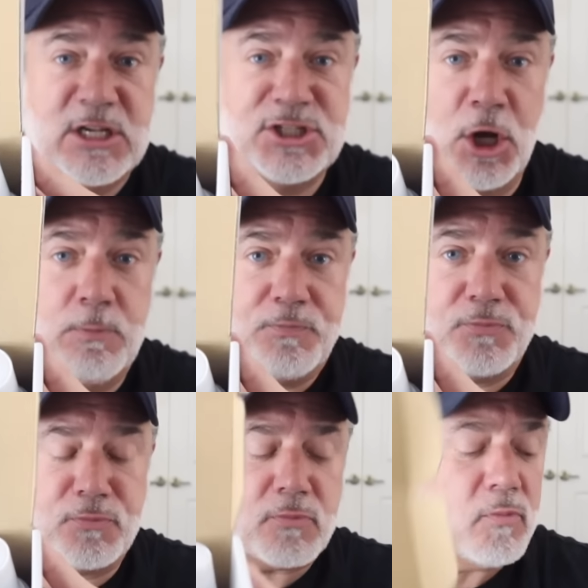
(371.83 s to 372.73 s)
So,
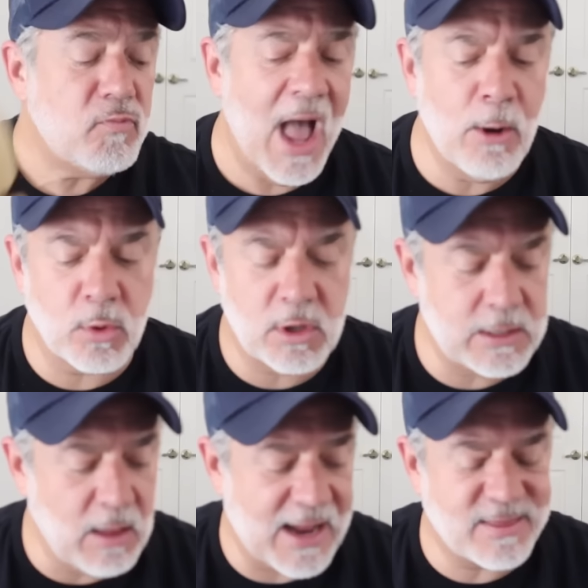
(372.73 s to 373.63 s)
I really
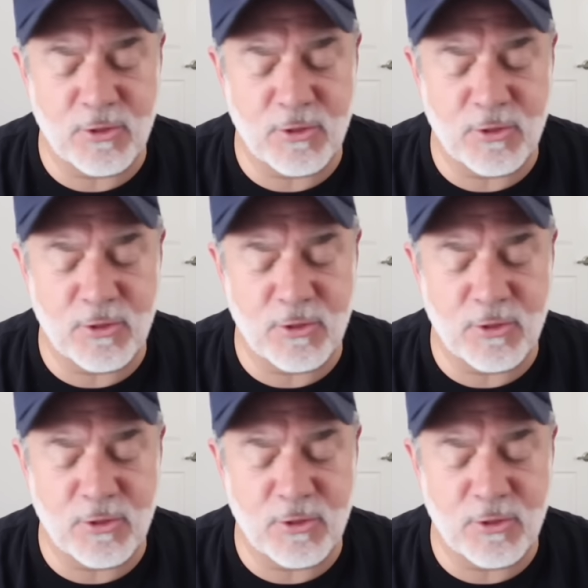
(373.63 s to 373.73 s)
like,